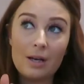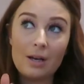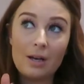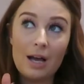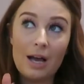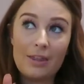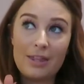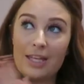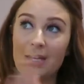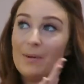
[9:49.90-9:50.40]

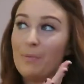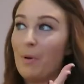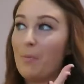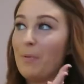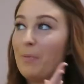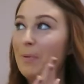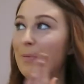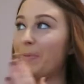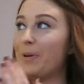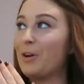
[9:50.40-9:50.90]
I think
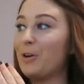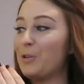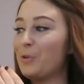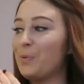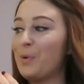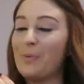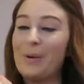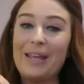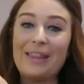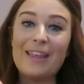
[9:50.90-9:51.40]
probably because we
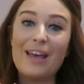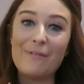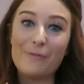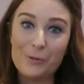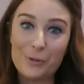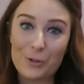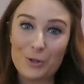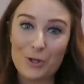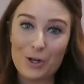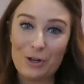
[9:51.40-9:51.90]
were in there for
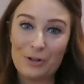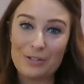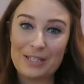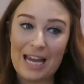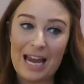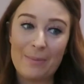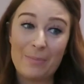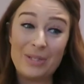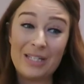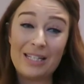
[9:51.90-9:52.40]
such a long
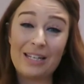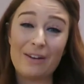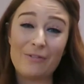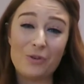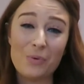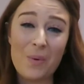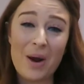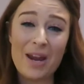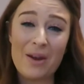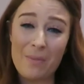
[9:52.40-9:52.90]
time, we did have to
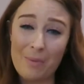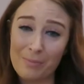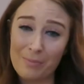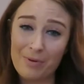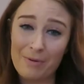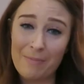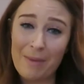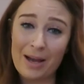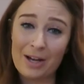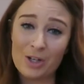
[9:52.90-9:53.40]
wait when we were
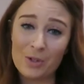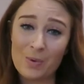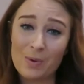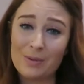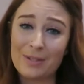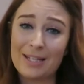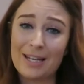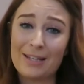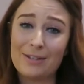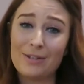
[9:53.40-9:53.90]
in MAC as well
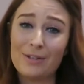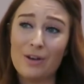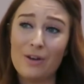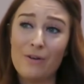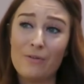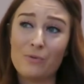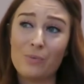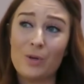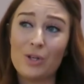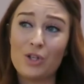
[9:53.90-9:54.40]
to get
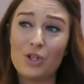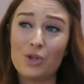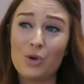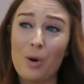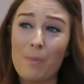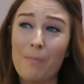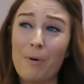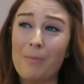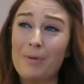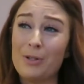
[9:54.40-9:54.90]
served, which
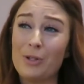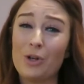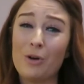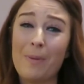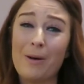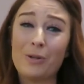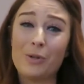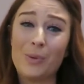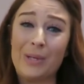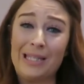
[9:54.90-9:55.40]
probably took
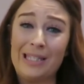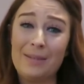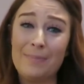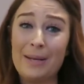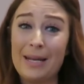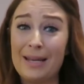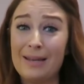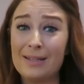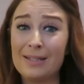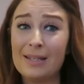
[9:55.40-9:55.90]
about 20
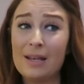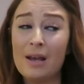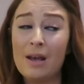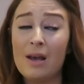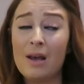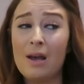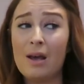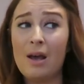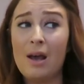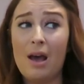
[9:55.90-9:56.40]
minutes.
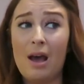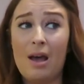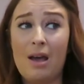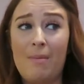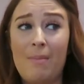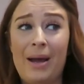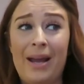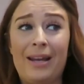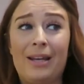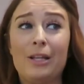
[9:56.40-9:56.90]

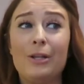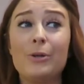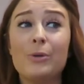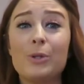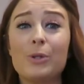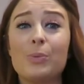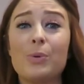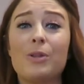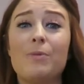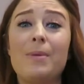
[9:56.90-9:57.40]
I had
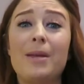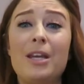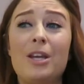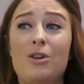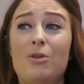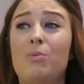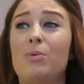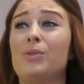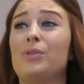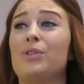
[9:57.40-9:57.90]
Lucas with me,
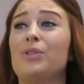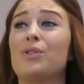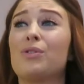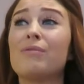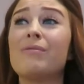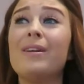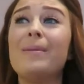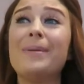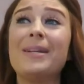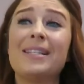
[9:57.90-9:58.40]
who was
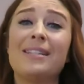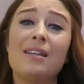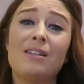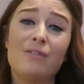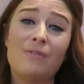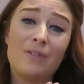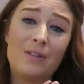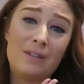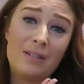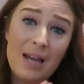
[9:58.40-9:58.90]
screaming his head
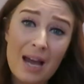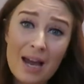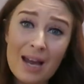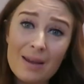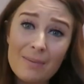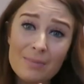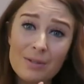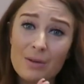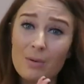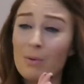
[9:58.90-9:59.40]
off at the
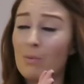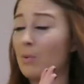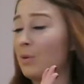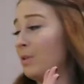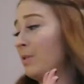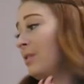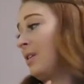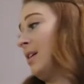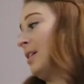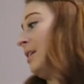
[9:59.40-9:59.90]
time, so it
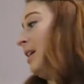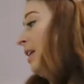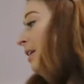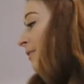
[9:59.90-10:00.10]
wasn't exactly